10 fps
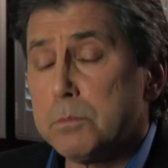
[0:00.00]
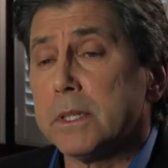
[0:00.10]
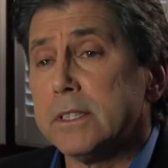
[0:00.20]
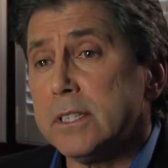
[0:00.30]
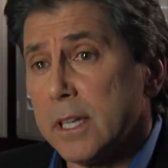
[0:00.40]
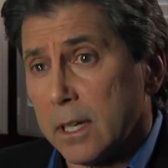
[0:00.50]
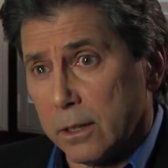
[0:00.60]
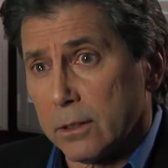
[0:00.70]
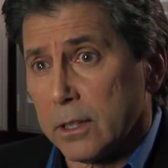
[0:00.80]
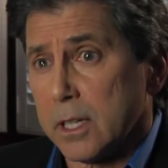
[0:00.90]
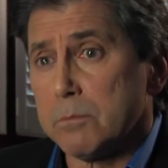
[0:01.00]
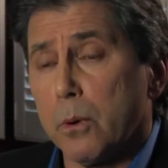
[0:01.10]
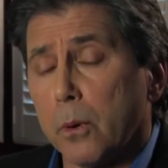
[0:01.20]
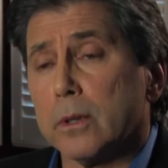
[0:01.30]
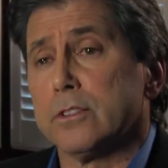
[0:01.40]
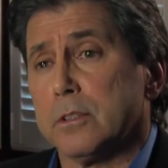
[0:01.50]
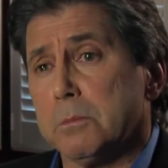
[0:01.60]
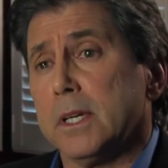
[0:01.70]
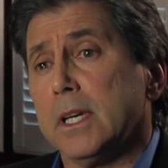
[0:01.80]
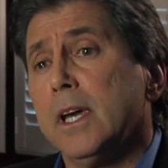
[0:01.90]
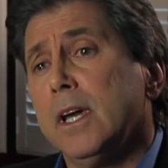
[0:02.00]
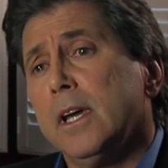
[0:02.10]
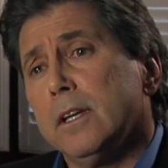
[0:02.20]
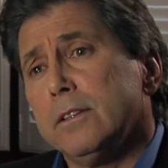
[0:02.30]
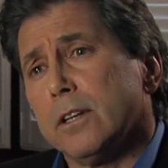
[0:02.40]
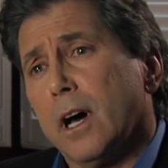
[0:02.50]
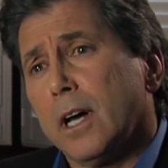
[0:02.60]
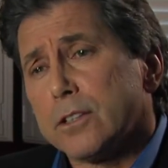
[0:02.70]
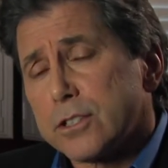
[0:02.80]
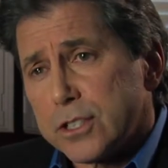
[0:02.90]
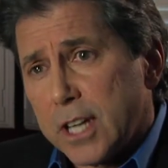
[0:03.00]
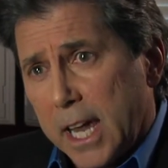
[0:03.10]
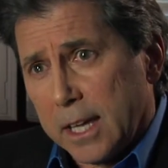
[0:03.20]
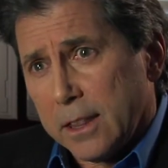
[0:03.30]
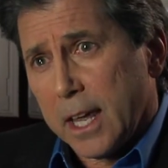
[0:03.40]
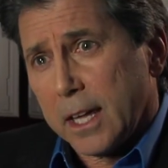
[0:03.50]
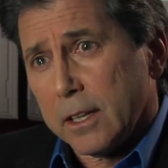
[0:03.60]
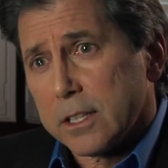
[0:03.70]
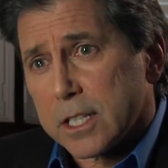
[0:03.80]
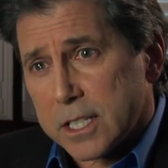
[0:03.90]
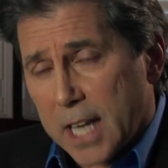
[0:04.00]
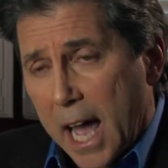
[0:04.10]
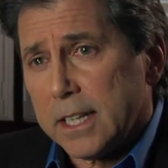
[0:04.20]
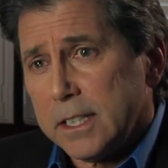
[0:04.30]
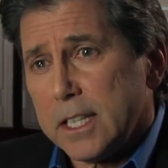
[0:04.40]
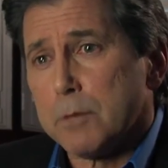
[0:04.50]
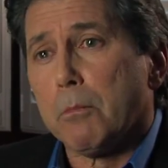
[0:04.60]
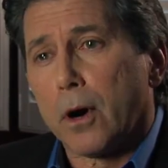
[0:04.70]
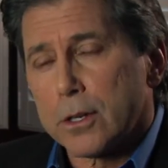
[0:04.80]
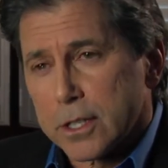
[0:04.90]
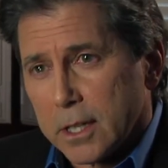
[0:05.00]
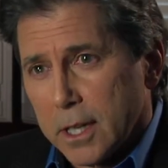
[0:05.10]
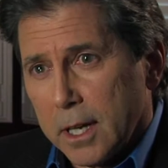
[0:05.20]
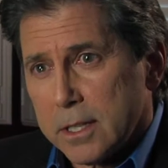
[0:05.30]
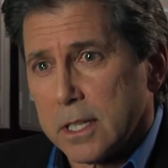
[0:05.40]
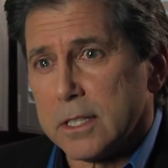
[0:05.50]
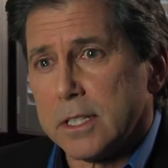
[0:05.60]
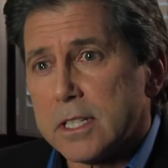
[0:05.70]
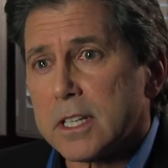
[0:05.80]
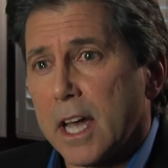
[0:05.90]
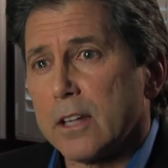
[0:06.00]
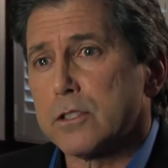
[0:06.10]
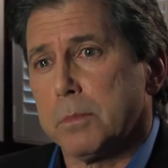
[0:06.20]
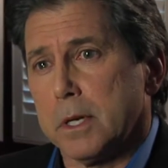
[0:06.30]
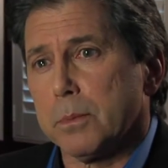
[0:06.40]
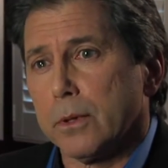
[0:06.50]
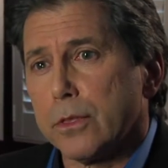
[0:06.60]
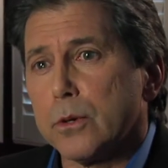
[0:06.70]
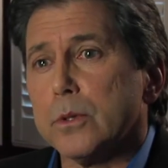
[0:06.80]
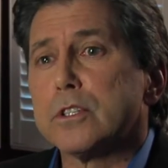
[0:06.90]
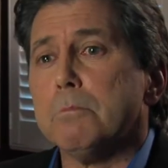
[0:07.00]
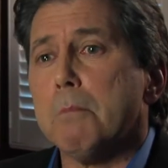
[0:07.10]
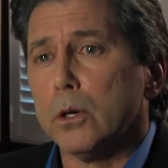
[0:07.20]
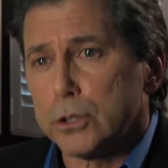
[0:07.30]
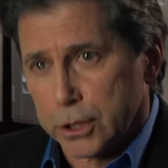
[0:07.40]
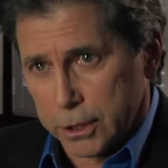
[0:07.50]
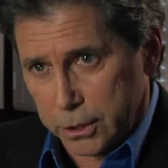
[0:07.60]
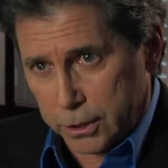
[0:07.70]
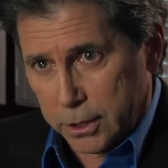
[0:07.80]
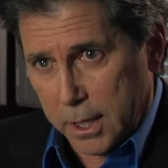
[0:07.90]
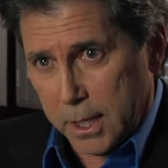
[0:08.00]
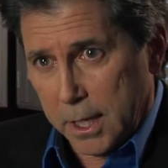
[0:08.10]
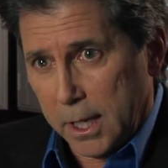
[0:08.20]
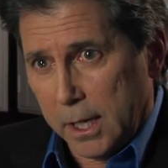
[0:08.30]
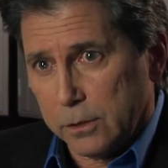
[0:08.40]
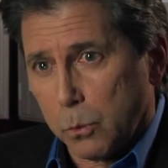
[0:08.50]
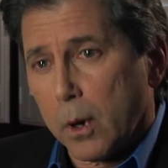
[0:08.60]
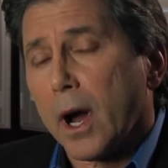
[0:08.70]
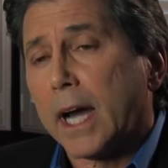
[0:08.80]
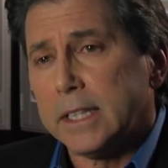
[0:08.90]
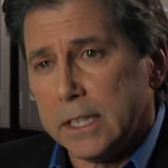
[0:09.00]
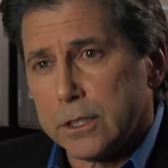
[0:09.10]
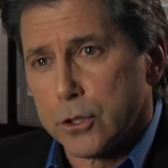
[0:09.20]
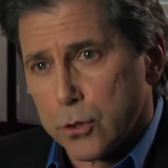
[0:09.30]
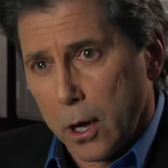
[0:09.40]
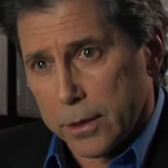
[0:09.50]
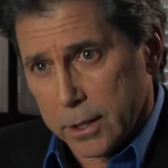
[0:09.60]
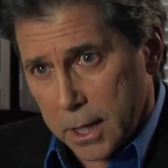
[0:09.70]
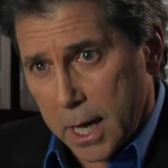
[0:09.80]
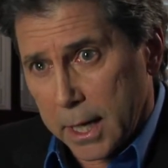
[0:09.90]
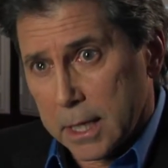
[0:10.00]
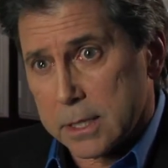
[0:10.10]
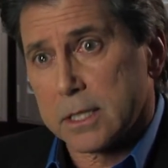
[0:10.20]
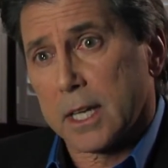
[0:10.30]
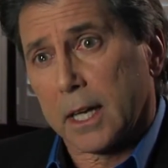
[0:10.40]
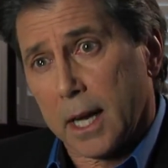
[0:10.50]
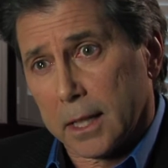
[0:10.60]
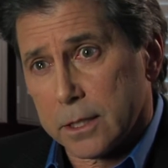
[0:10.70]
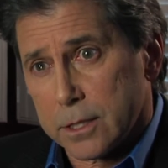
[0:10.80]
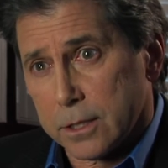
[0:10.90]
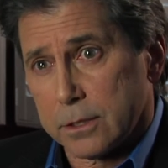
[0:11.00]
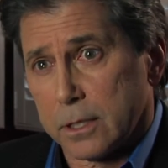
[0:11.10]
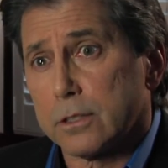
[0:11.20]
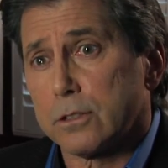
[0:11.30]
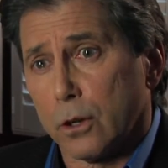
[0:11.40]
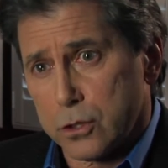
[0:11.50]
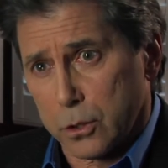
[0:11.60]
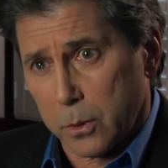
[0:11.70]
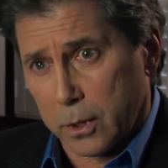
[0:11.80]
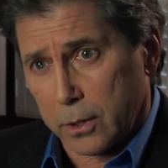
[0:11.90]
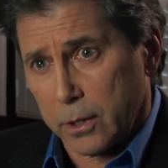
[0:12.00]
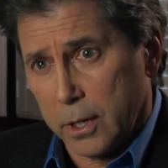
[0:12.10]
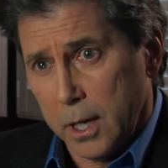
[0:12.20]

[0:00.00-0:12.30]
particularly important to me to understand that a society that marginalizes and discounts people through its emotions is where I need to draw the line as a psychologist and a social worker.